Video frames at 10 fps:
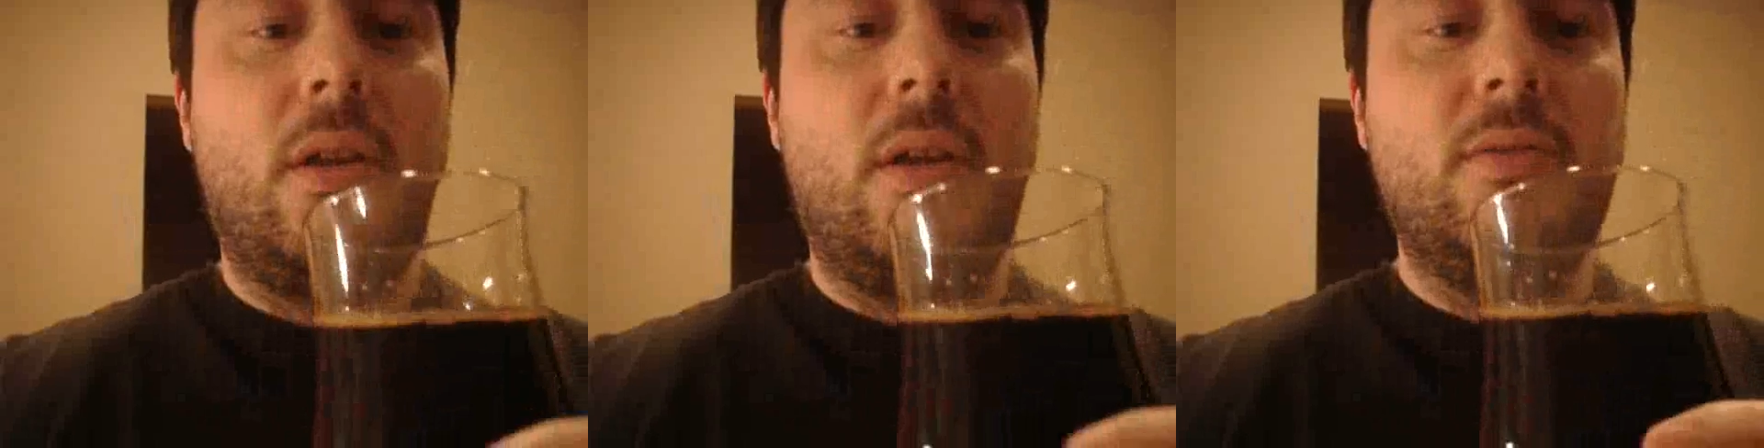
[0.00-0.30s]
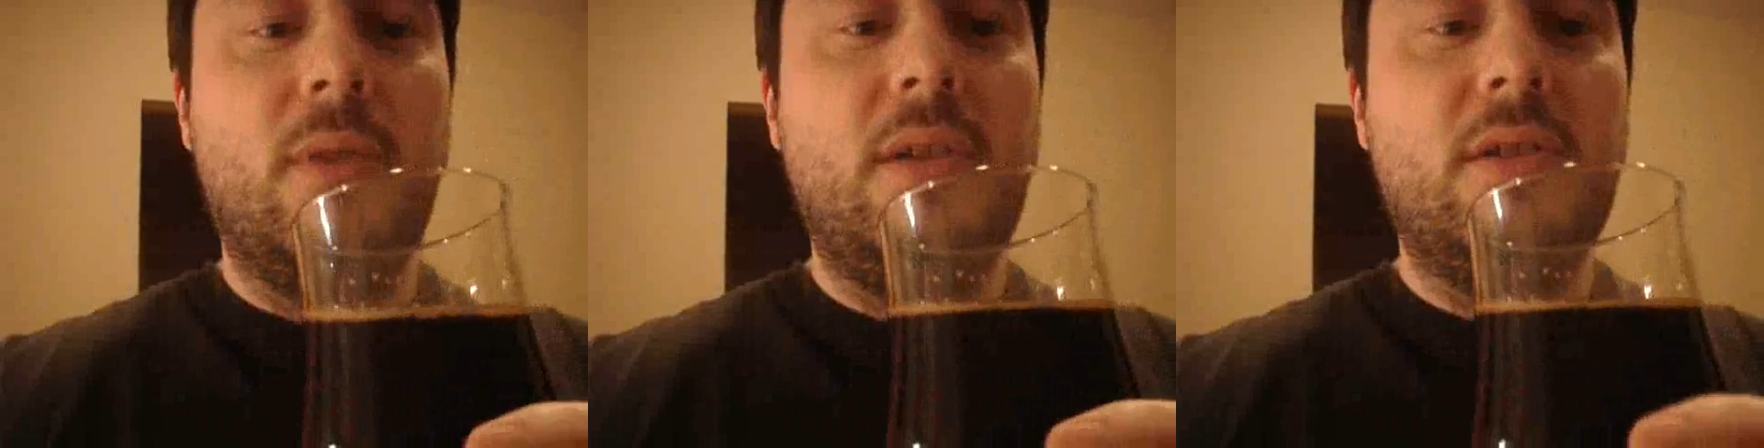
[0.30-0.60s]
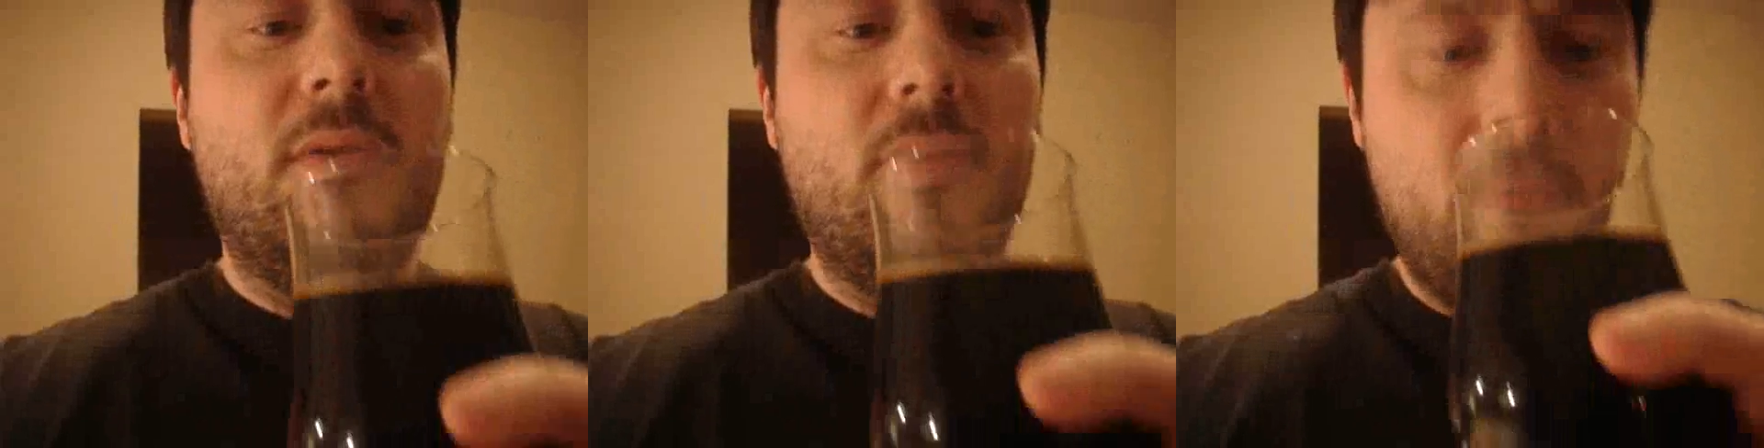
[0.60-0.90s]
close
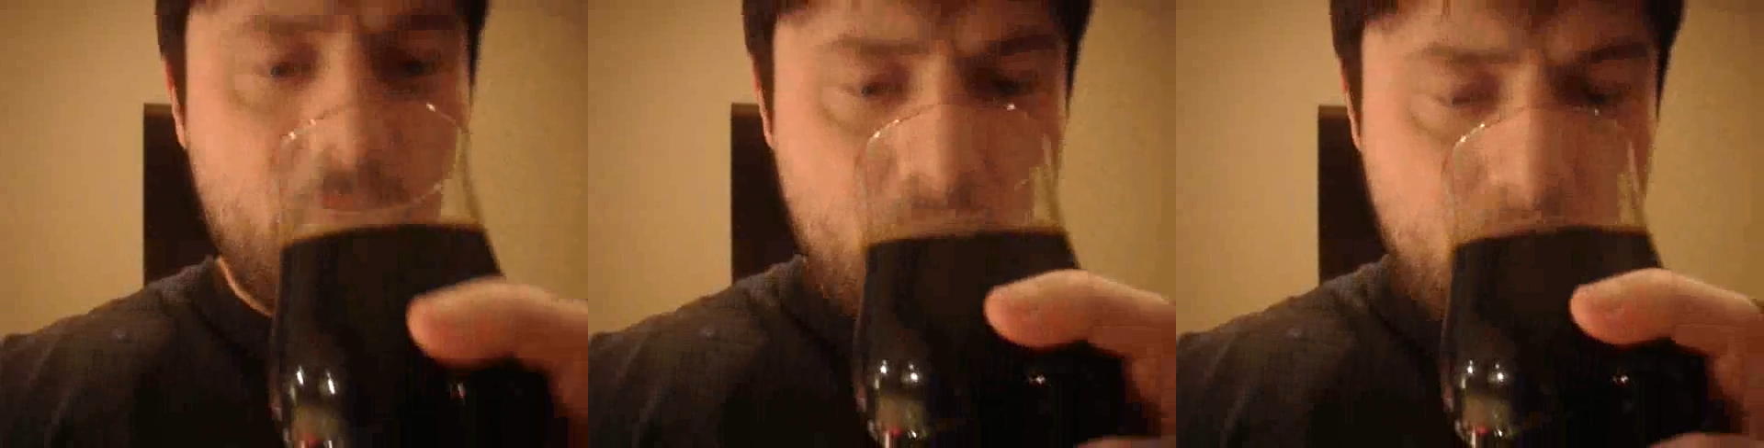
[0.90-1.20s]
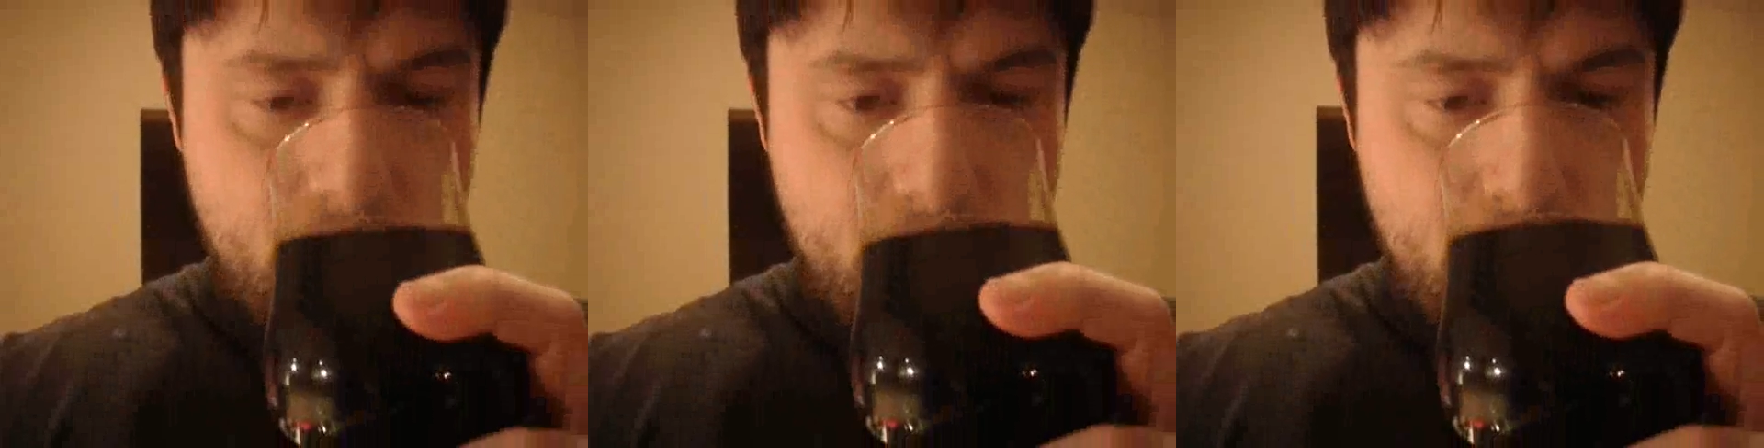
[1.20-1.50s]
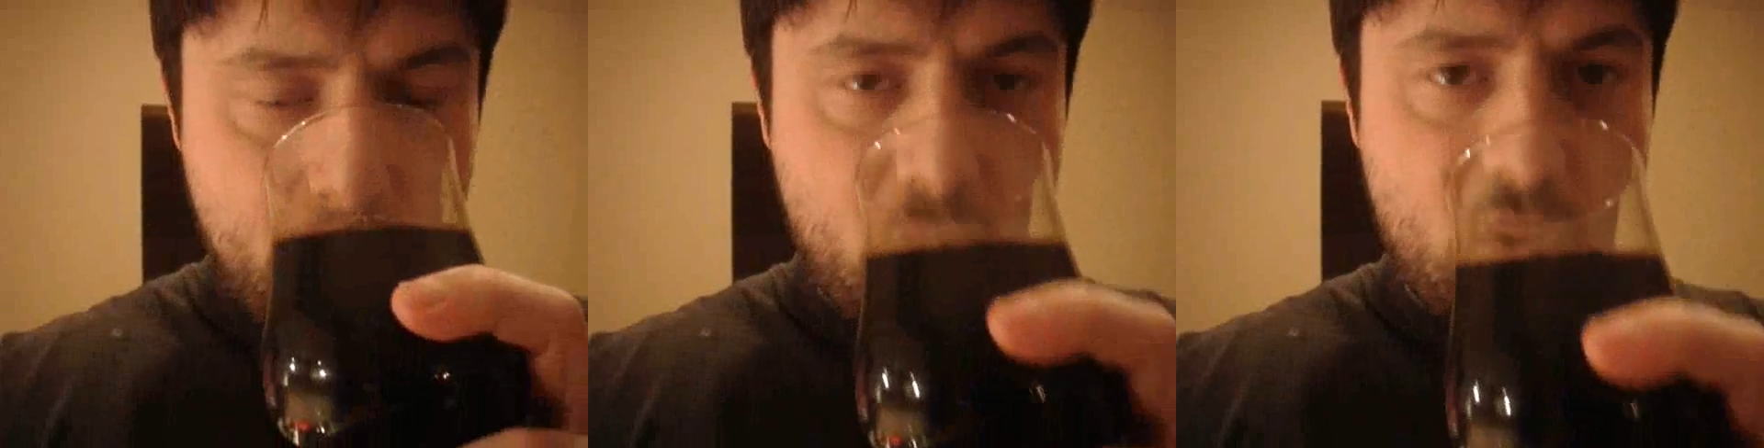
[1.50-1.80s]
range even
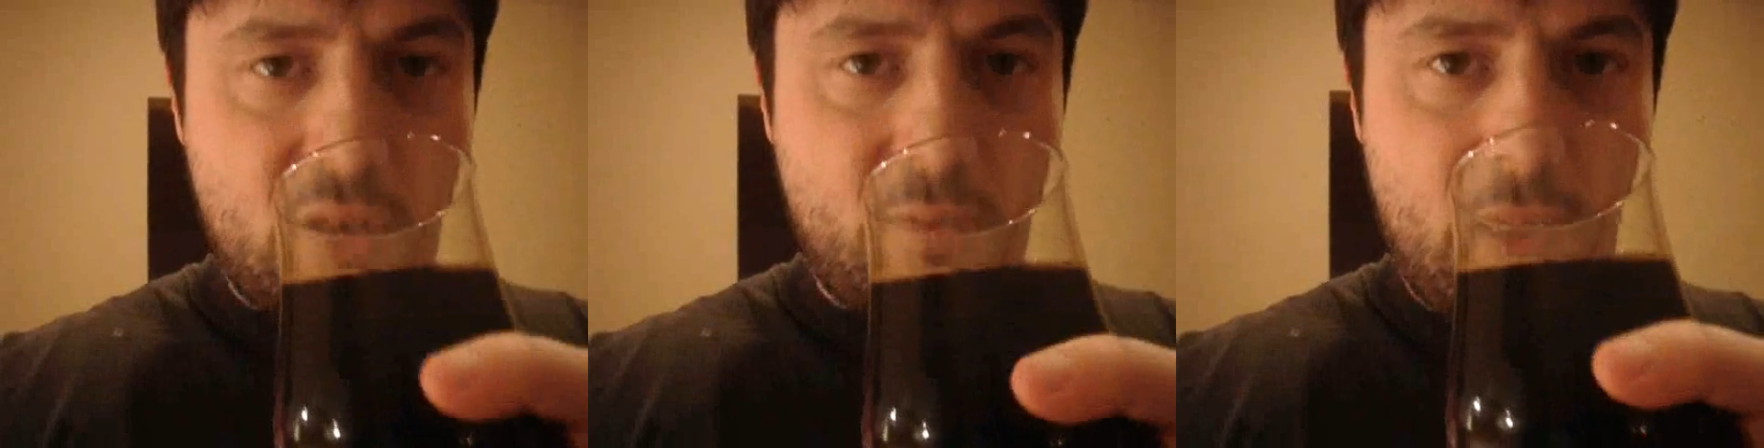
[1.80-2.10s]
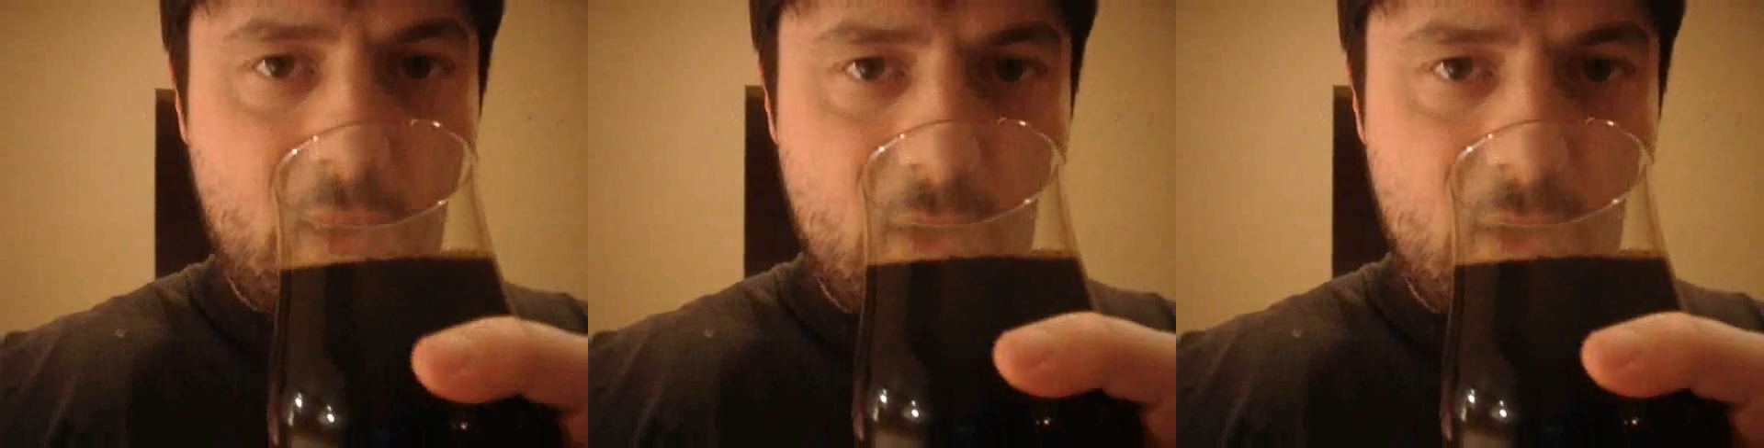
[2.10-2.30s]
smell